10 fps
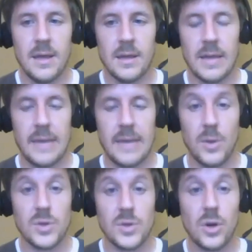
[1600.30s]
Okay,
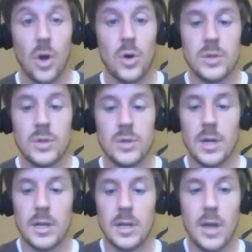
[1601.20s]
those are called
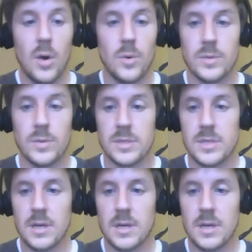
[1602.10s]
loans.